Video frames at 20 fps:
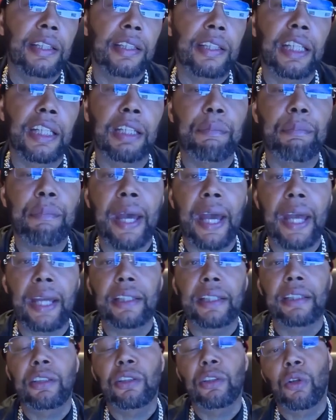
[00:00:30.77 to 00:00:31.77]
Kick
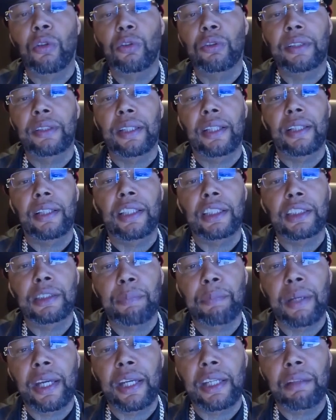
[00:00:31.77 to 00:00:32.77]
back and, you know what I'm saying,
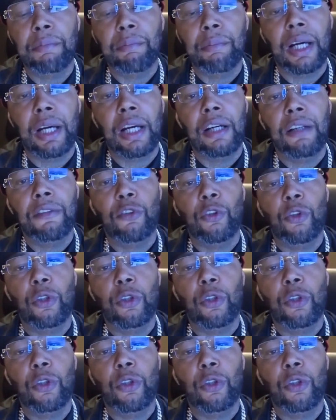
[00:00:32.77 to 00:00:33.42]
expand your mind